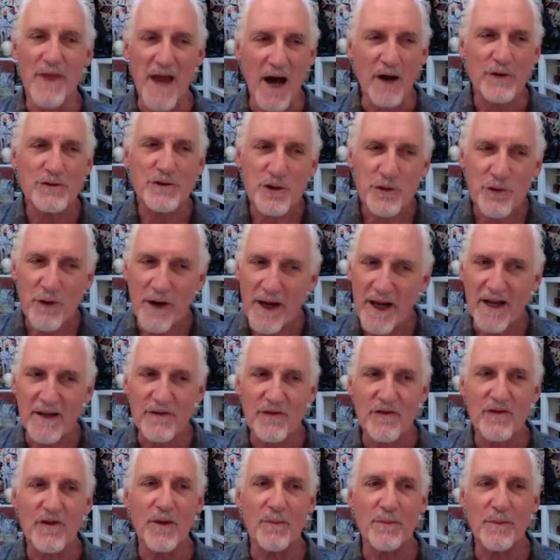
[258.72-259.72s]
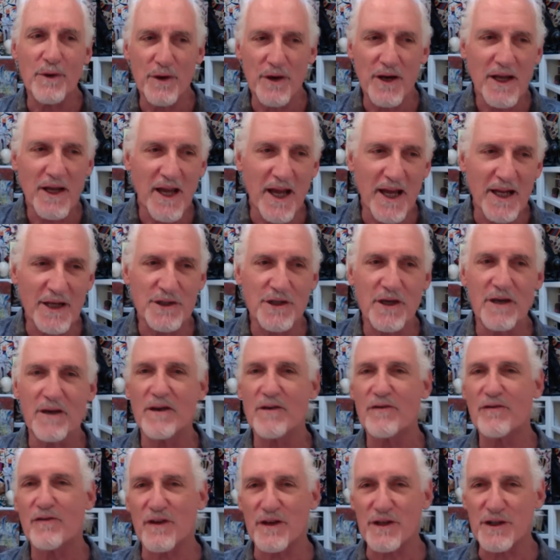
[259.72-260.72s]
without trance
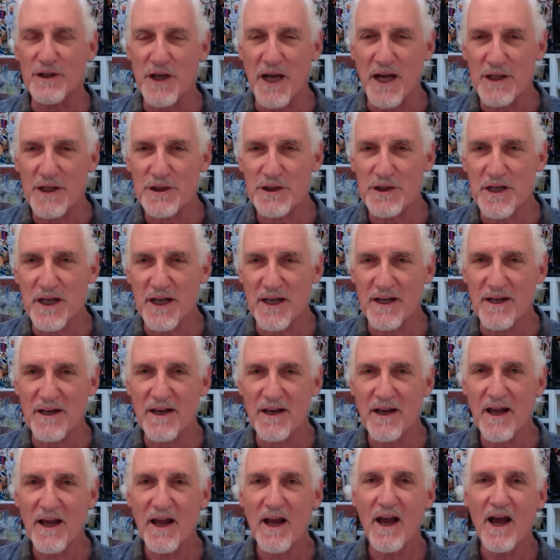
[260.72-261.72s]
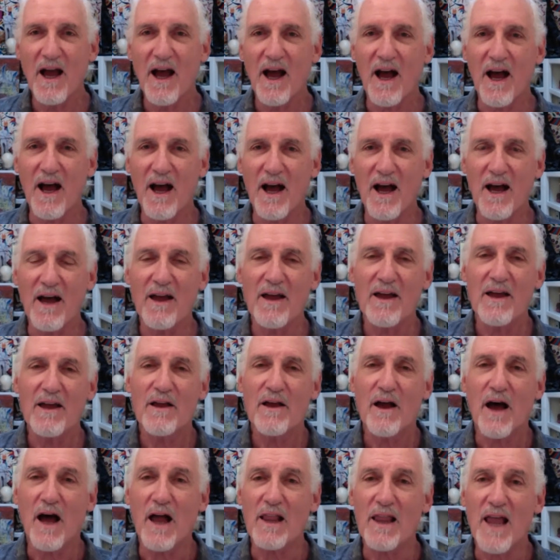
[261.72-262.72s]
communication, suggestion. A
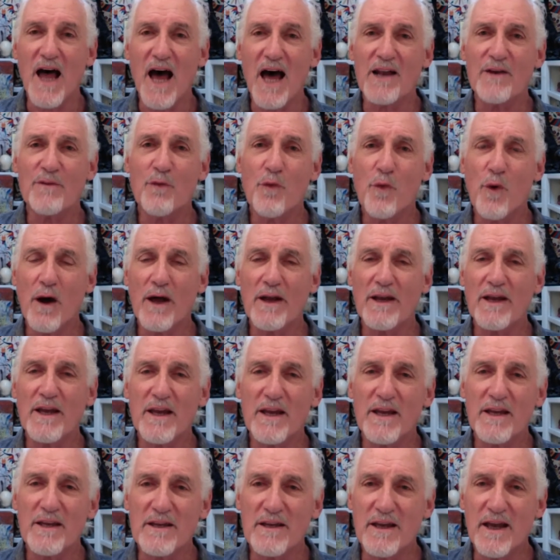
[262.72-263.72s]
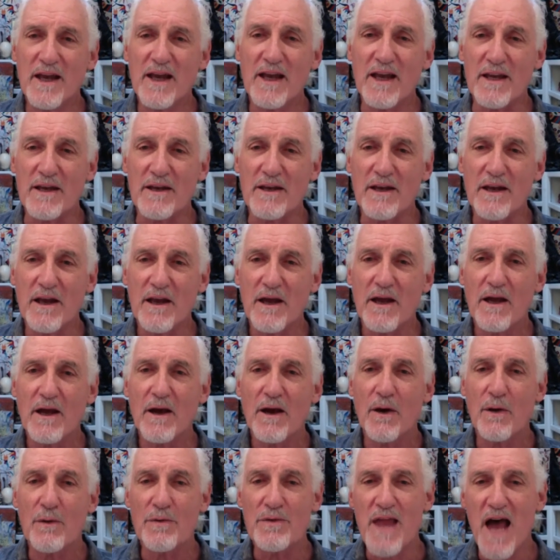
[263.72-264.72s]
lot of what he did,
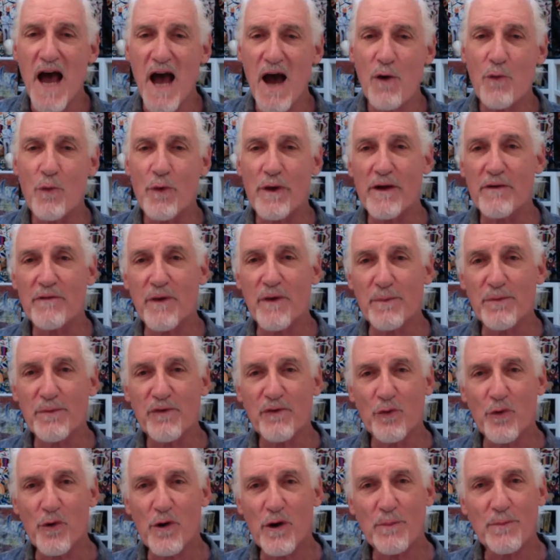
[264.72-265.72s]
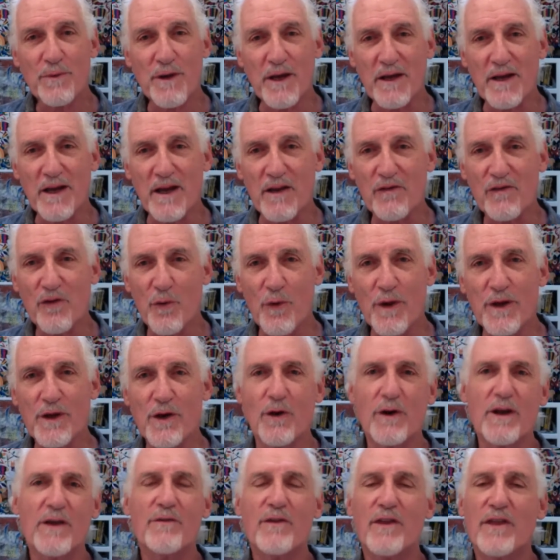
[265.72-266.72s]
now we have absorbed it, and so we
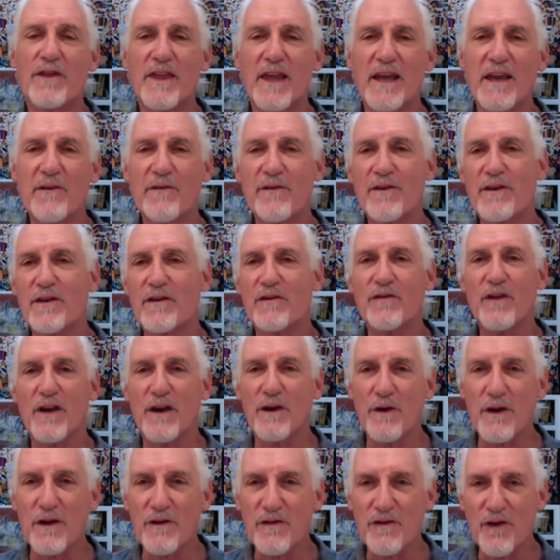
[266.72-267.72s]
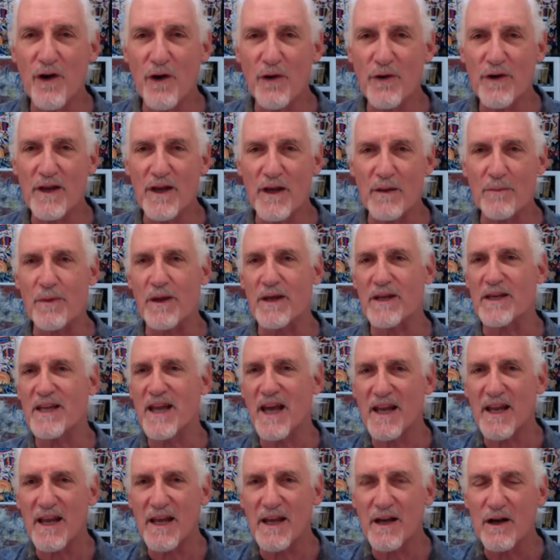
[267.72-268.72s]
don't even think of it as Ericksonian, but
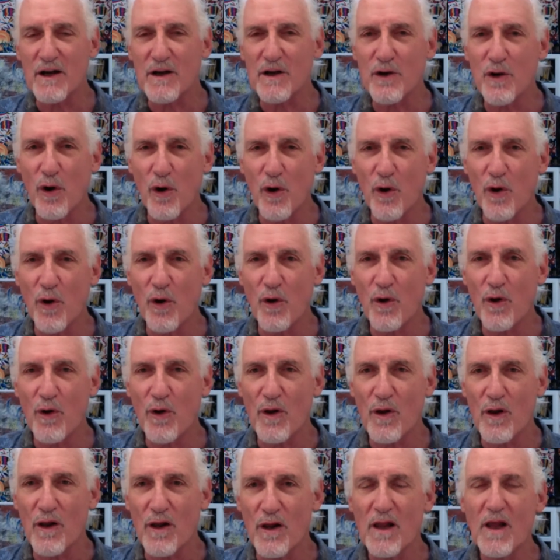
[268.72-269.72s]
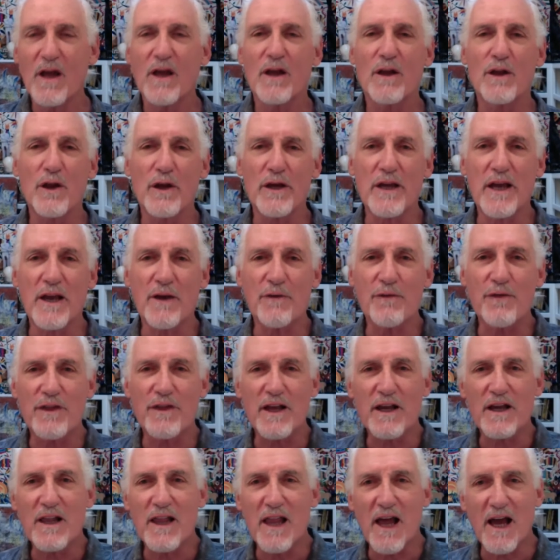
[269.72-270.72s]
getting a goal, looking for
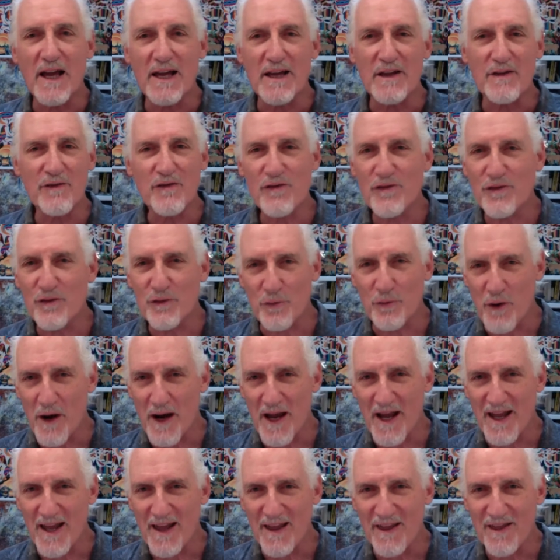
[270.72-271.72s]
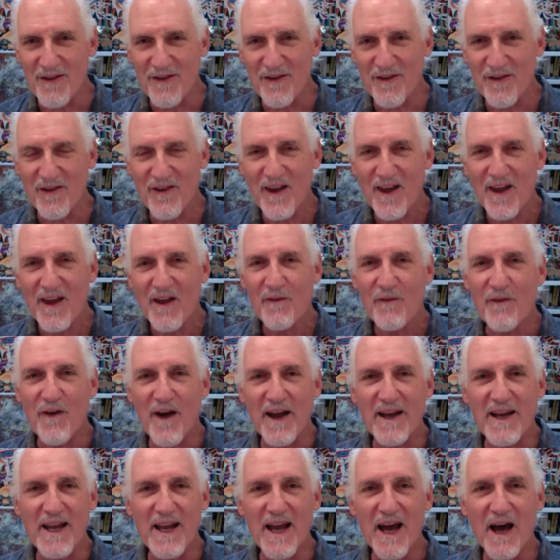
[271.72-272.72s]
the client's strengths,
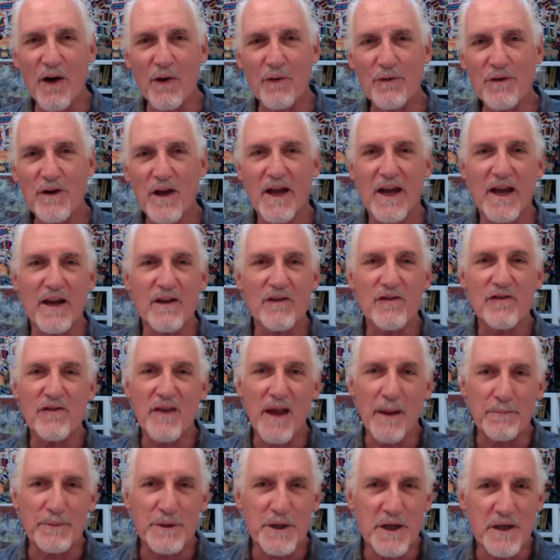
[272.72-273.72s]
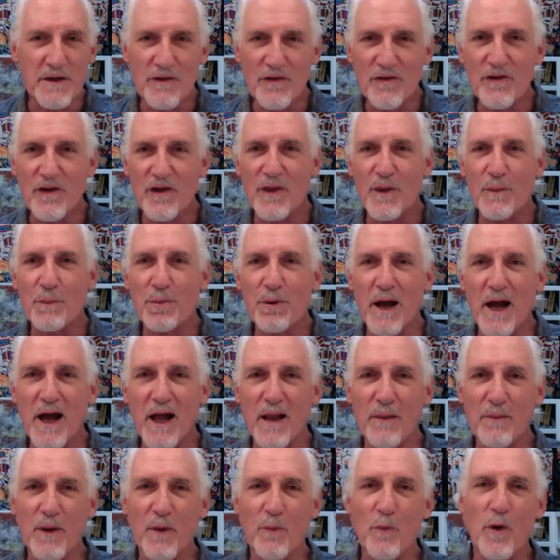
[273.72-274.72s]
finding out exceptions to the
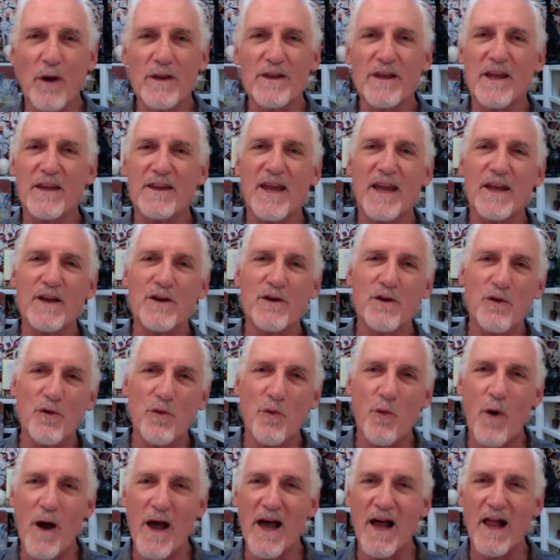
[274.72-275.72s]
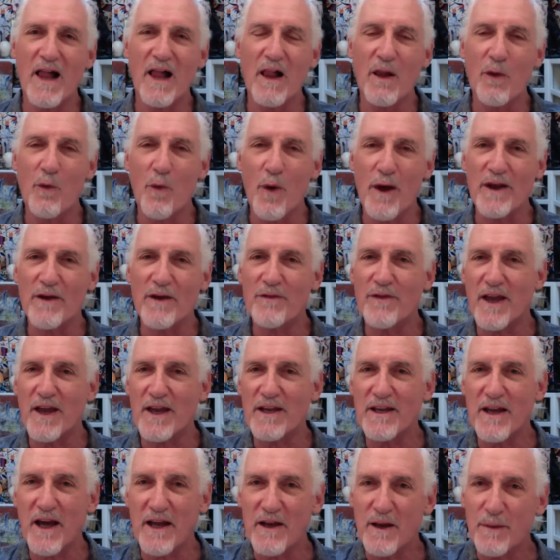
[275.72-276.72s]
problem, what can they do well, when have
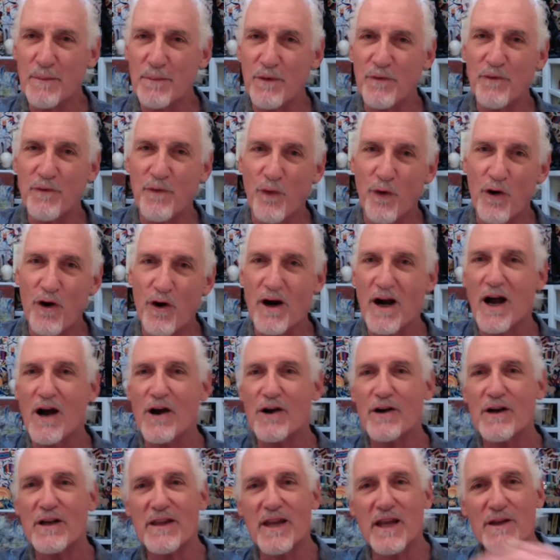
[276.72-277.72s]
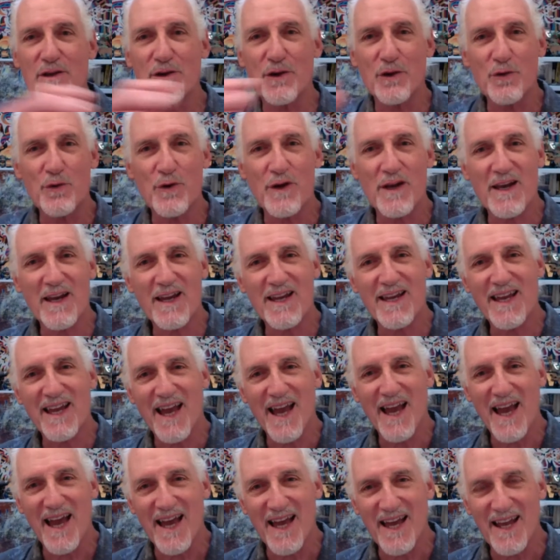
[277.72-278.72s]
they done it before, how can they do it
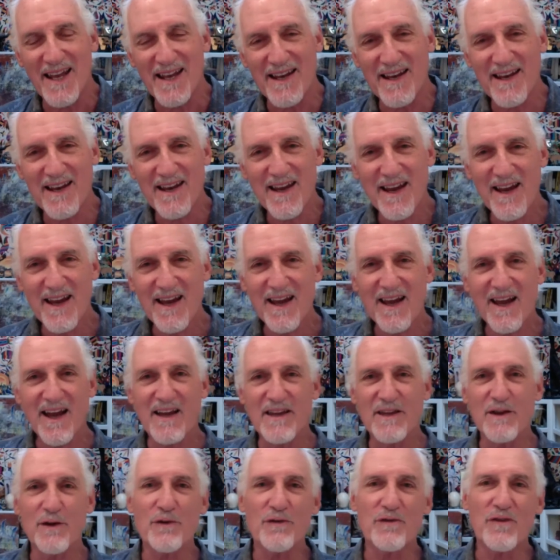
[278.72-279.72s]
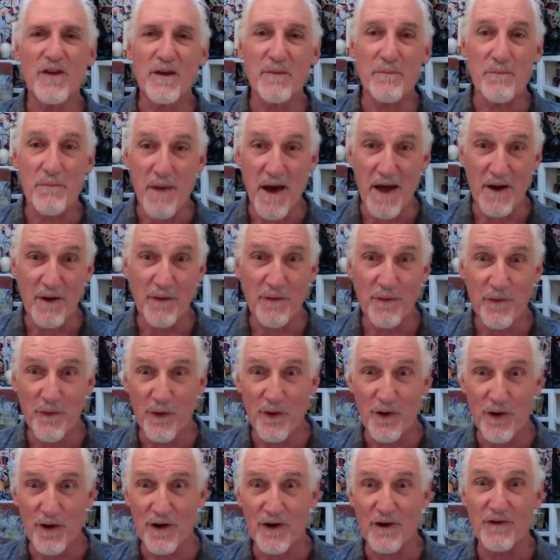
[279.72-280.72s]
again, using
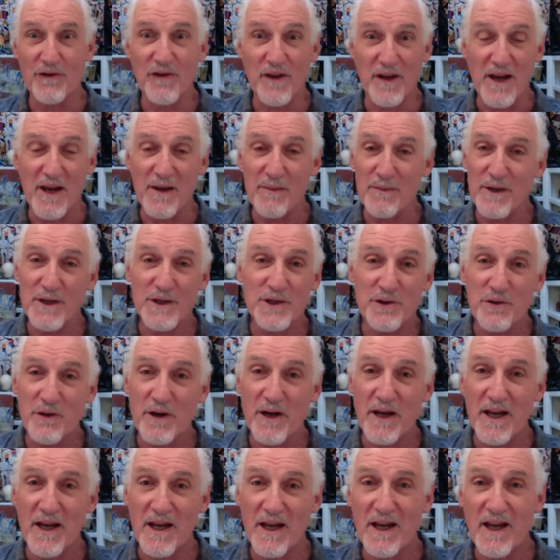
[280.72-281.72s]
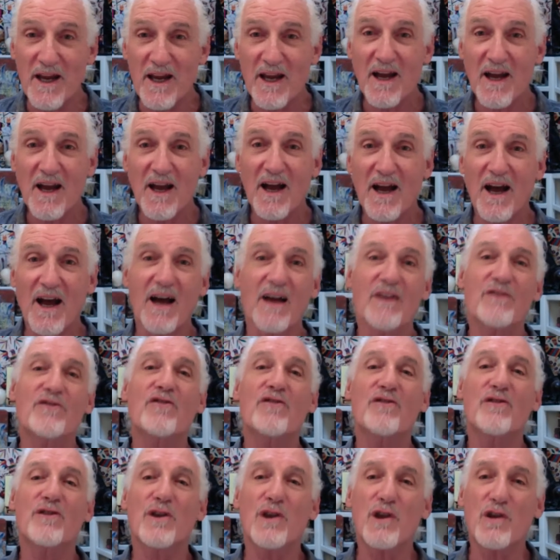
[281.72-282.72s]
metaphors and imagery,
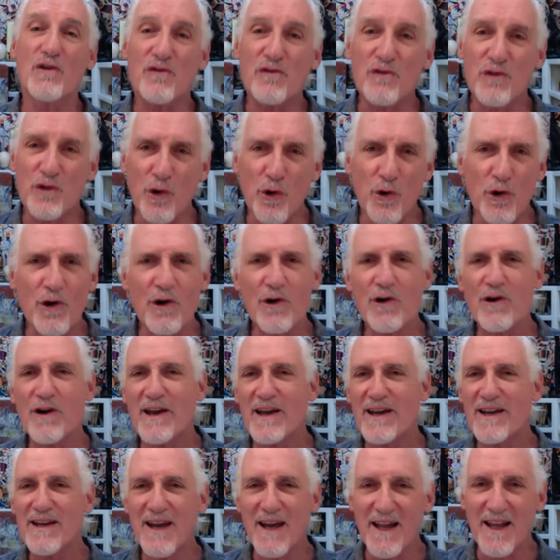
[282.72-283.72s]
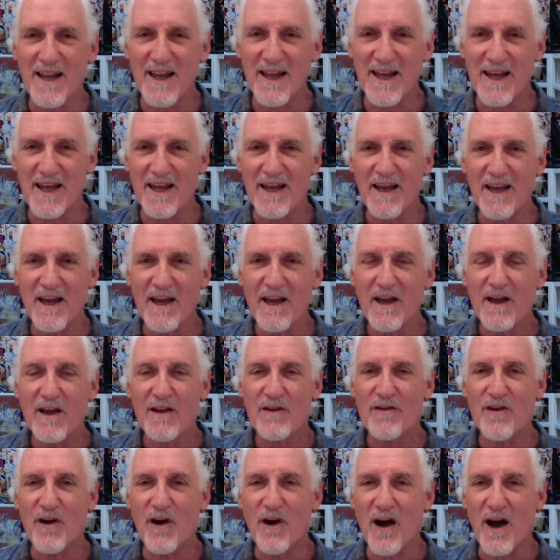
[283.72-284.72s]
storytelling.
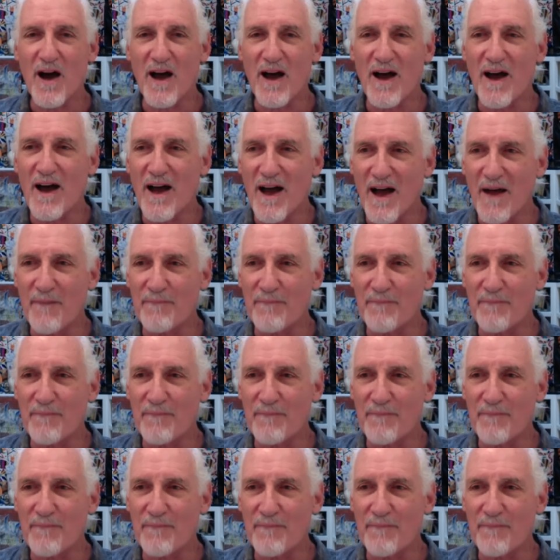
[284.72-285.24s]
So